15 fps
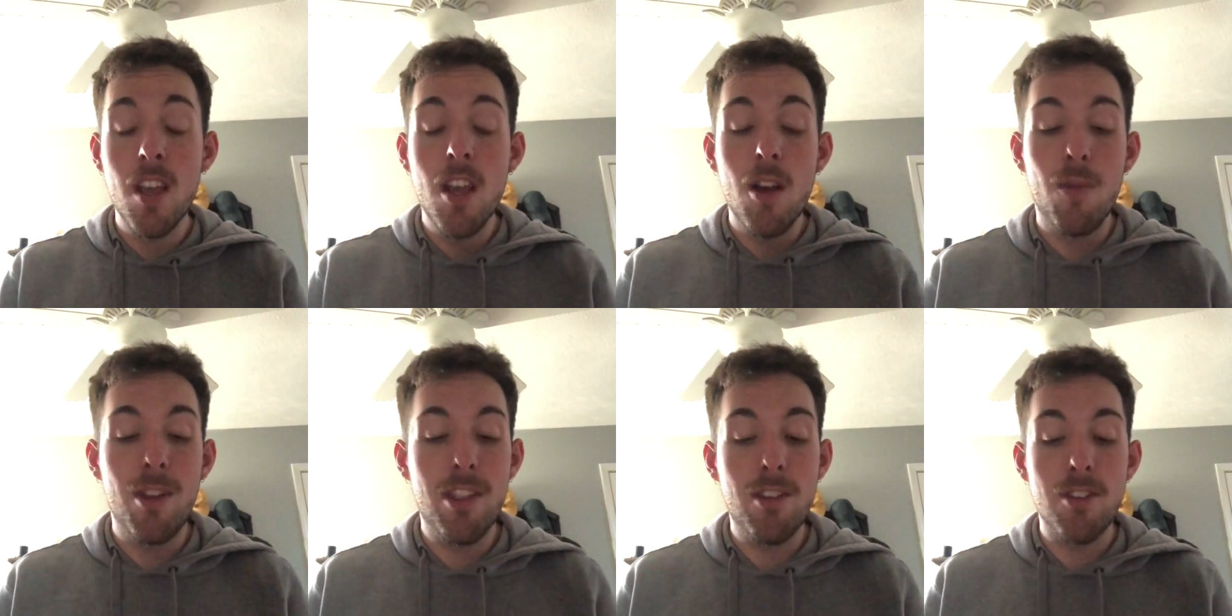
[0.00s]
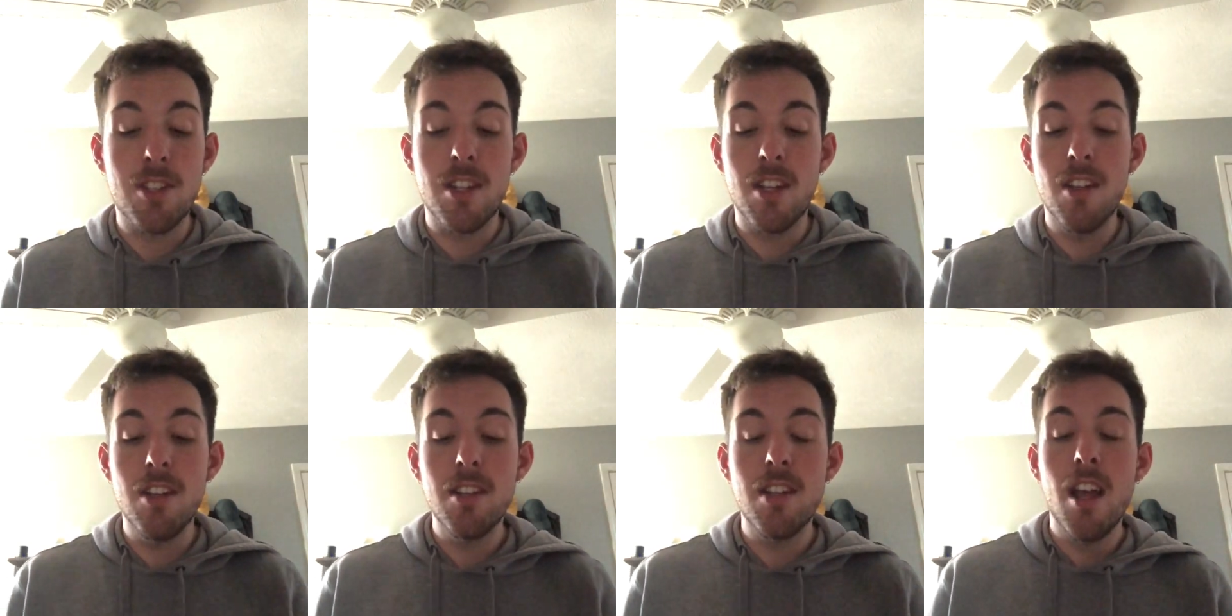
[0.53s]
with your
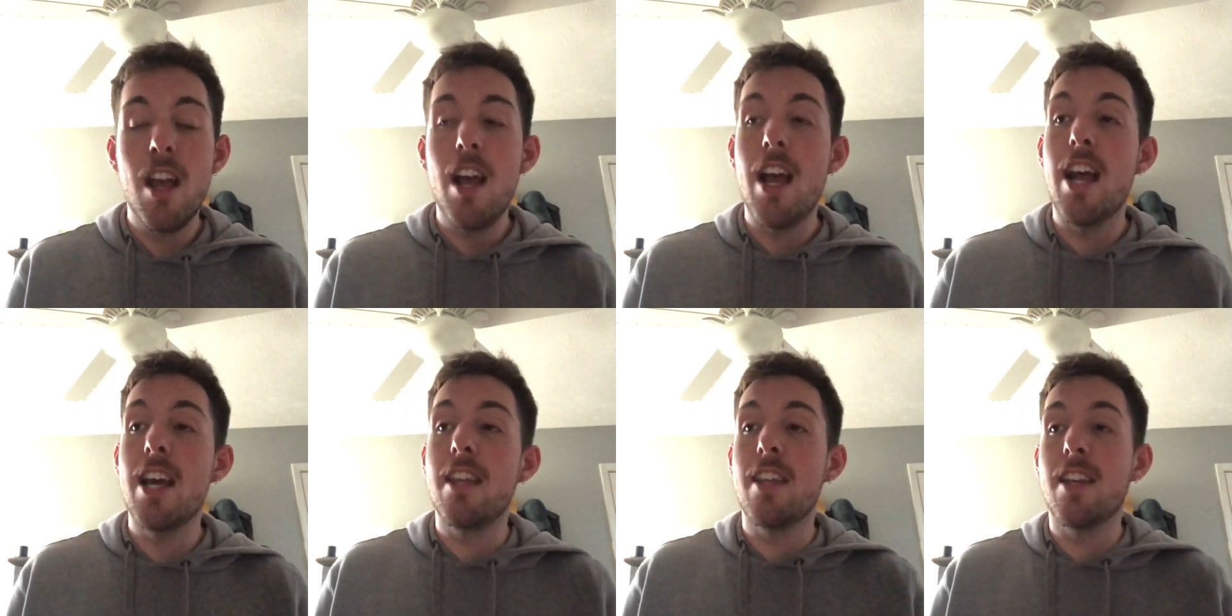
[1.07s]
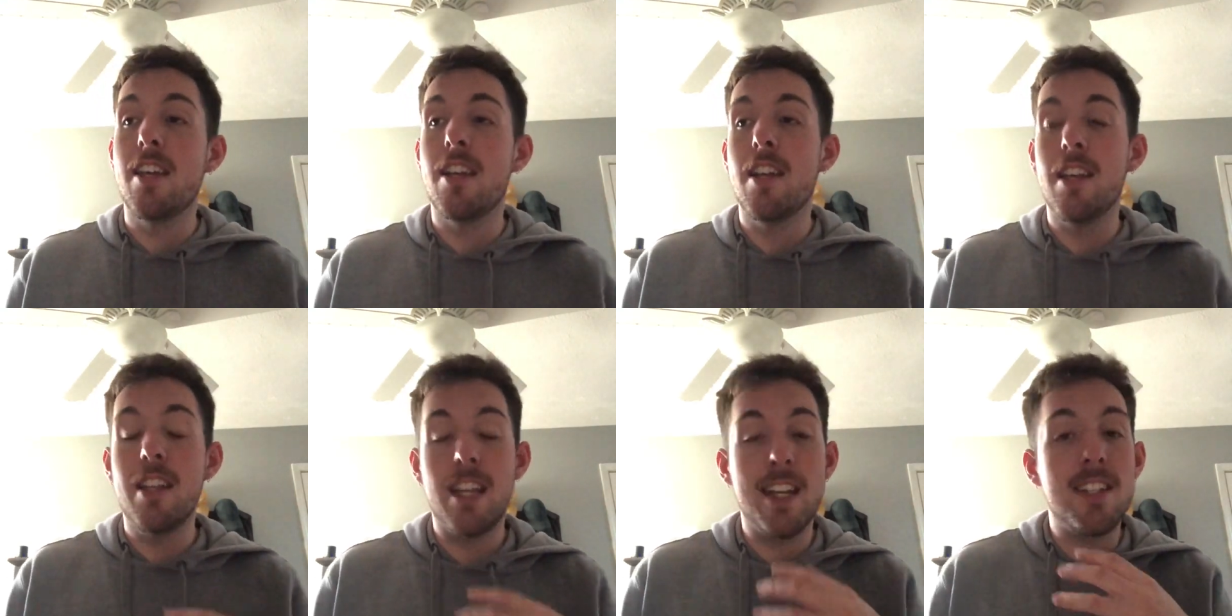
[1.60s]
singers, and
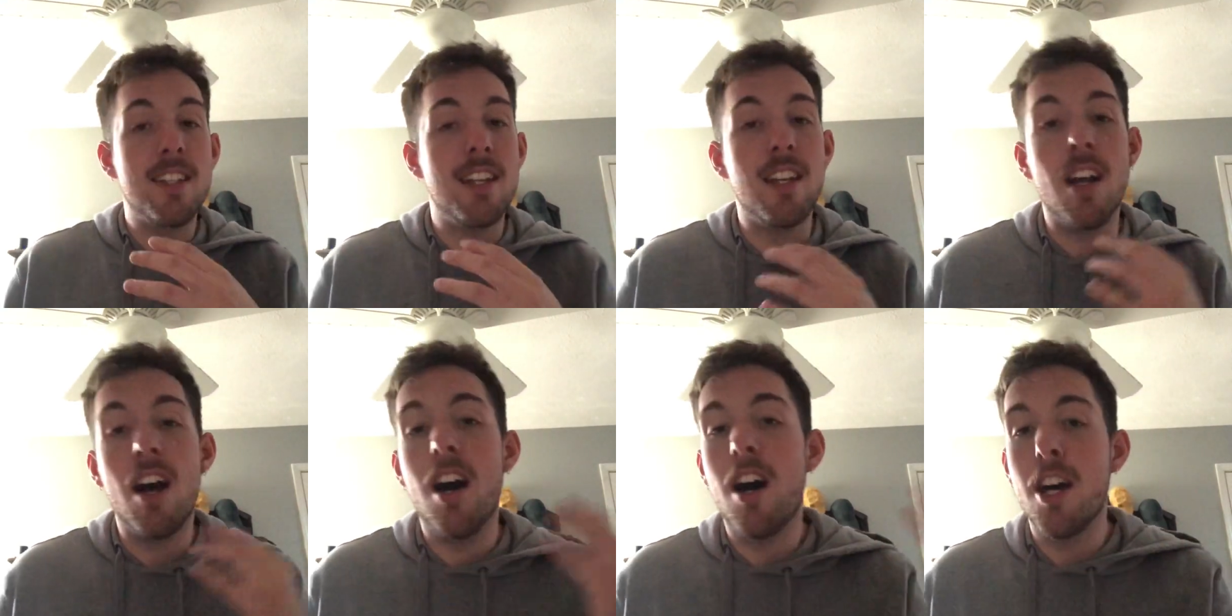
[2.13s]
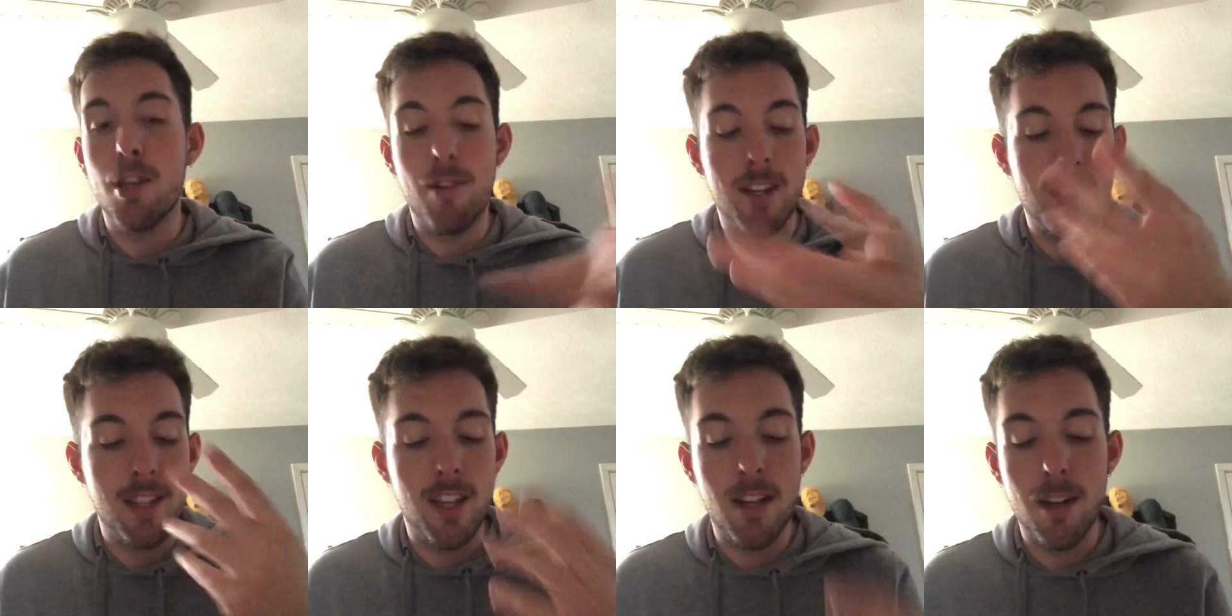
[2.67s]
then they sing all the
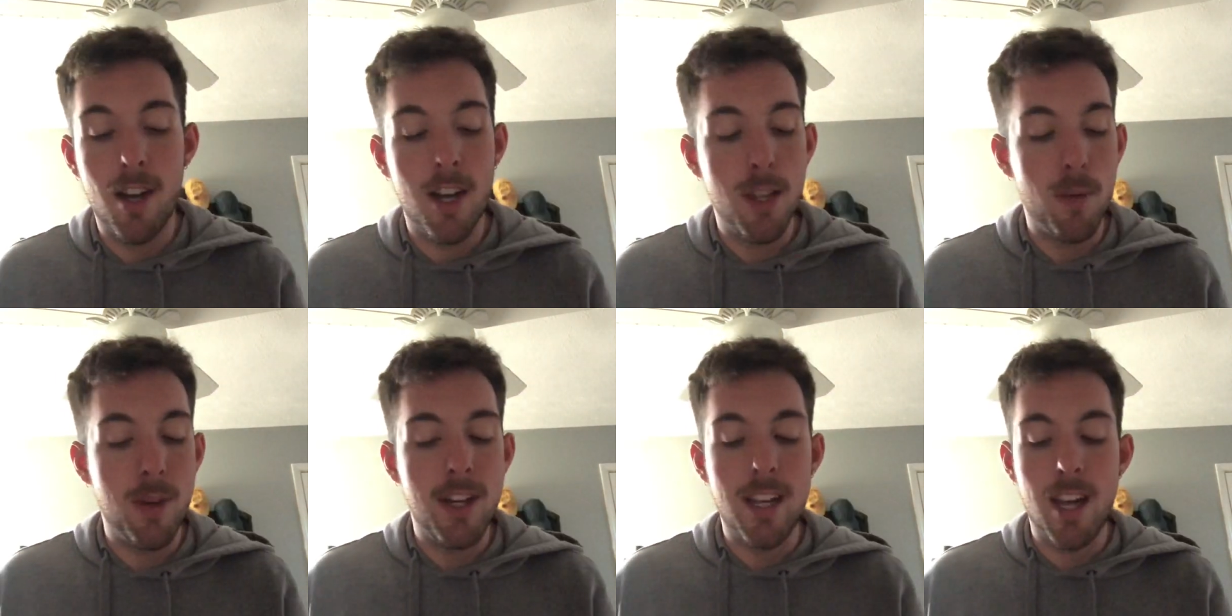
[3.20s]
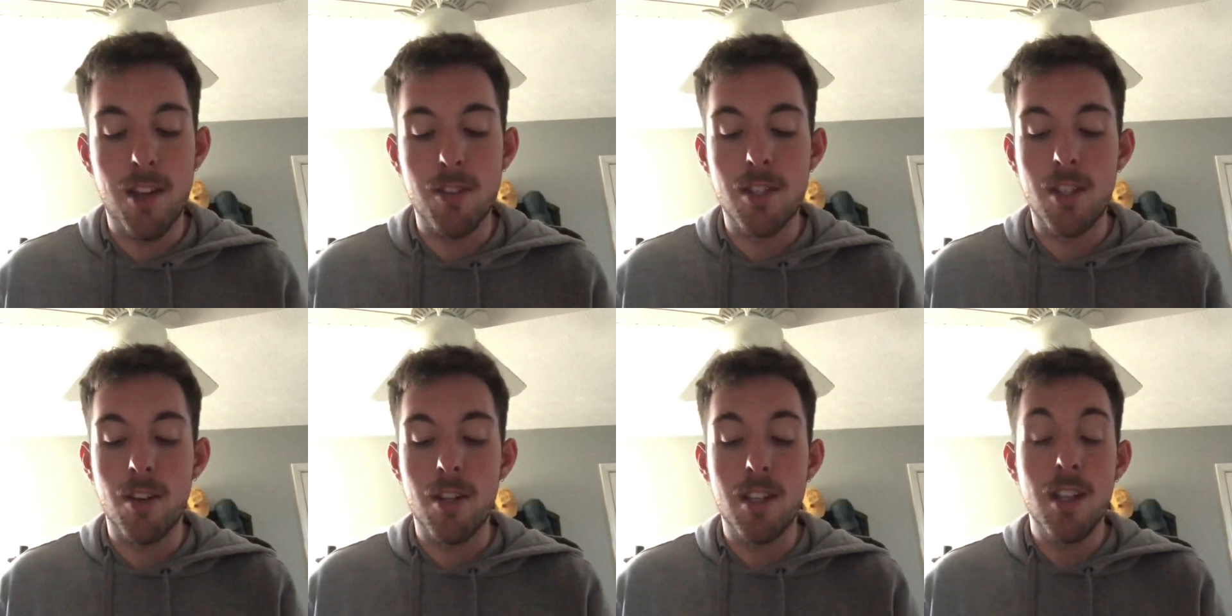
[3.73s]
rest of it all the way down.
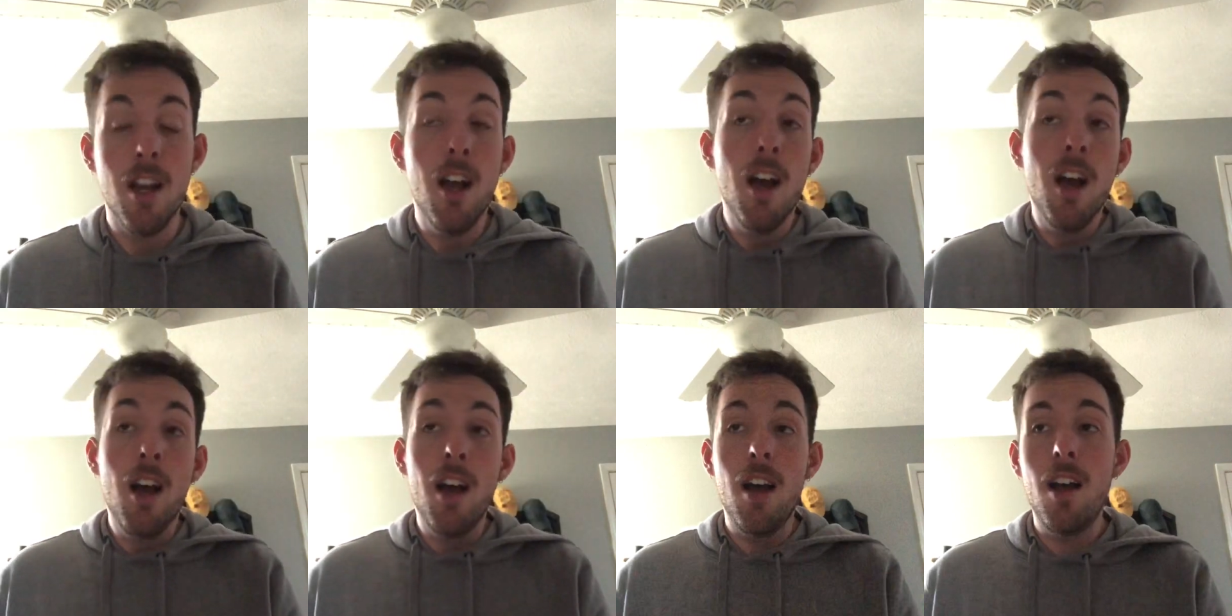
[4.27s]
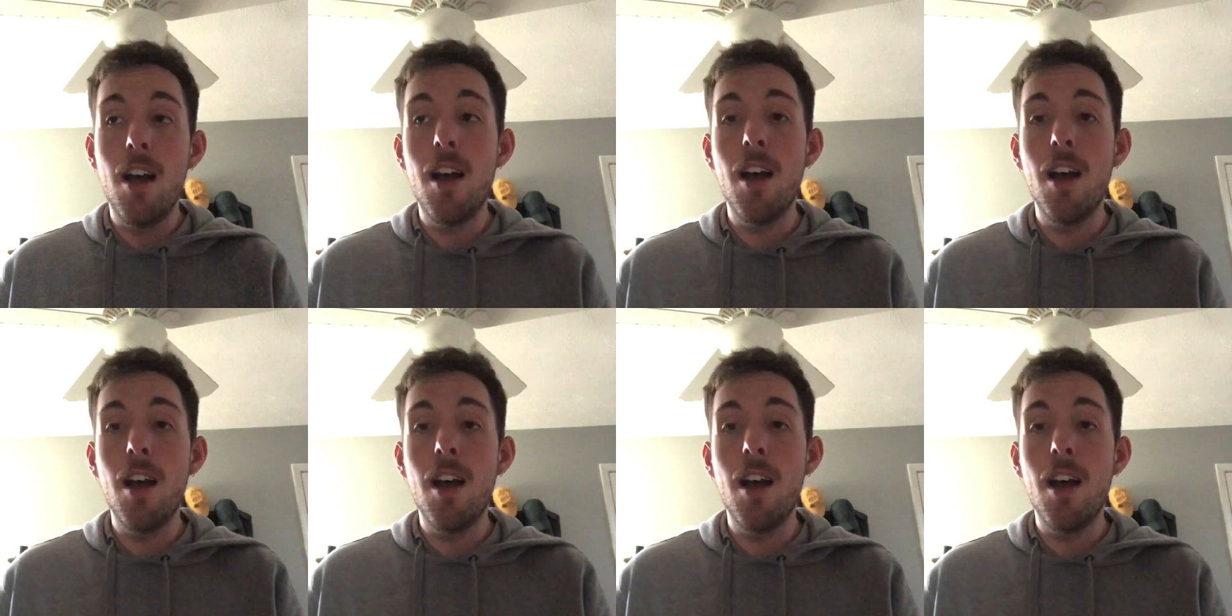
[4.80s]
So it's ah,